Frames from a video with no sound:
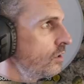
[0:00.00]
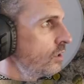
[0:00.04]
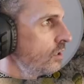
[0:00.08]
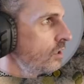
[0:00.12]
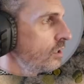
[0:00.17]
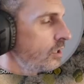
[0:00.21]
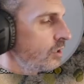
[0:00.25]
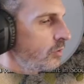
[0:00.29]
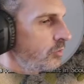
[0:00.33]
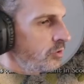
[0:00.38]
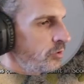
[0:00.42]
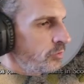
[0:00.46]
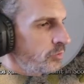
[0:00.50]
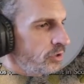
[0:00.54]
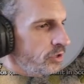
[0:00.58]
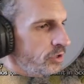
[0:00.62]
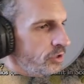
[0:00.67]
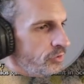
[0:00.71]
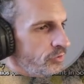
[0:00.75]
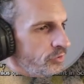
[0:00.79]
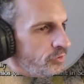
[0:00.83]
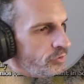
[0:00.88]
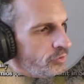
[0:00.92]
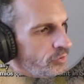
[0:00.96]
Now we don't want to
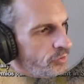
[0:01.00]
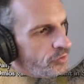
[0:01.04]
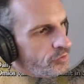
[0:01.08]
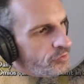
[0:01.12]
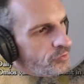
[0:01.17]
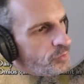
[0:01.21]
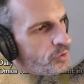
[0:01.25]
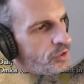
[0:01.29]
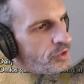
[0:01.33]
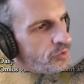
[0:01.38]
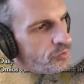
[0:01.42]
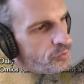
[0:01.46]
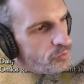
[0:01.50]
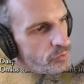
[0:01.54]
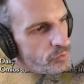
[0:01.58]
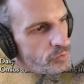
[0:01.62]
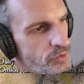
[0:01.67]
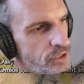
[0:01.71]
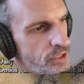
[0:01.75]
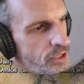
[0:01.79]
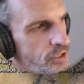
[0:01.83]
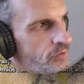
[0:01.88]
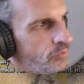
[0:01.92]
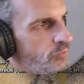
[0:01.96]
go north because we'd
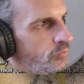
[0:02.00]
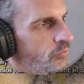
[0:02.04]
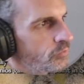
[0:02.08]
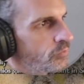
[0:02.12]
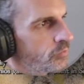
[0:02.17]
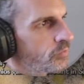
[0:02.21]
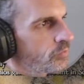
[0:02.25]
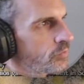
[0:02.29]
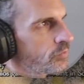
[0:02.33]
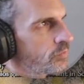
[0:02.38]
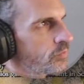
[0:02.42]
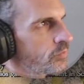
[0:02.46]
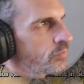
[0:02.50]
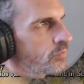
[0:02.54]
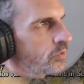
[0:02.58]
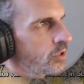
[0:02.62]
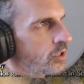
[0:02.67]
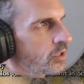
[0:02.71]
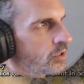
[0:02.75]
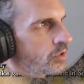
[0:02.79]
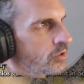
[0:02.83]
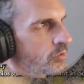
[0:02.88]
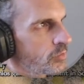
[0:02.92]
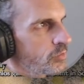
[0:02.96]
be heading a
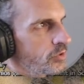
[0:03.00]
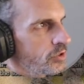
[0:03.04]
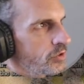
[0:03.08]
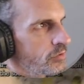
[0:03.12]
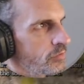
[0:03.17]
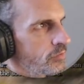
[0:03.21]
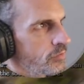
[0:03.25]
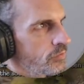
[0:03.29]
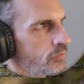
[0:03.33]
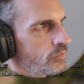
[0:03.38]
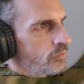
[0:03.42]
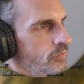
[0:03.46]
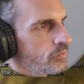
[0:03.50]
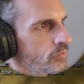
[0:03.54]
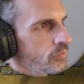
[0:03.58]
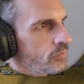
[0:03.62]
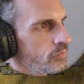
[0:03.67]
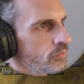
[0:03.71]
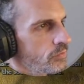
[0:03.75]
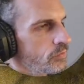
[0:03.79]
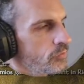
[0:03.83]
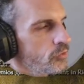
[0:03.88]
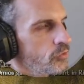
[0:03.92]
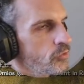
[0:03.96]
little bit
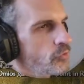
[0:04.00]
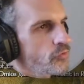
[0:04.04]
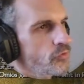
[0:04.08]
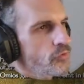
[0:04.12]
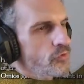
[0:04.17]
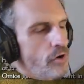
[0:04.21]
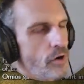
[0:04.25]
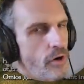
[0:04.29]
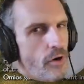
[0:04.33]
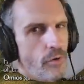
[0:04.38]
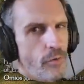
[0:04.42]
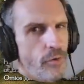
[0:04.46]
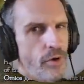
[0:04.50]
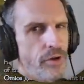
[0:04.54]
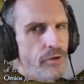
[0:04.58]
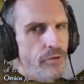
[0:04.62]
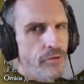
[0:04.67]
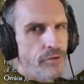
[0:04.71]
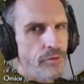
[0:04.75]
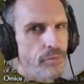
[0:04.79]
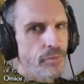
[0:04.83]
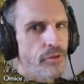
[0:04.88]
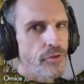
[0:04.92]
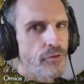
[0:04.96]
too far away
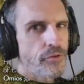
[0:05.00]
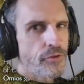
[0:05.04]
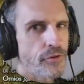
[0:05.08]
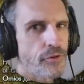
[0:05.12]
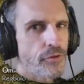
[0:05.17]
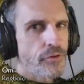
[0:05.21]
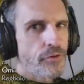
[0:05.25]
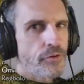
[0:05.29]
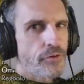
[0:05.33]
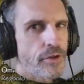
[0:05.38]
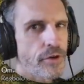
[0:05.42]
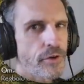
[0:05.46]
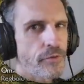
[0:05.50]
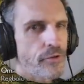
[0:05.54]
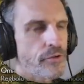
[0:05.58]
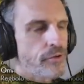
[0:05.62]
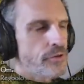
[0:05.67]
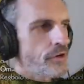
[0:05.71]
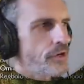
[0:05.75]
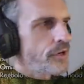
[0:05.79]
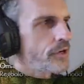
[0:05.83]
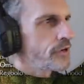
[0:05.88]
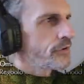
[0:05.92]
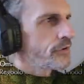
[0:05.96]
from the circle that we're trying to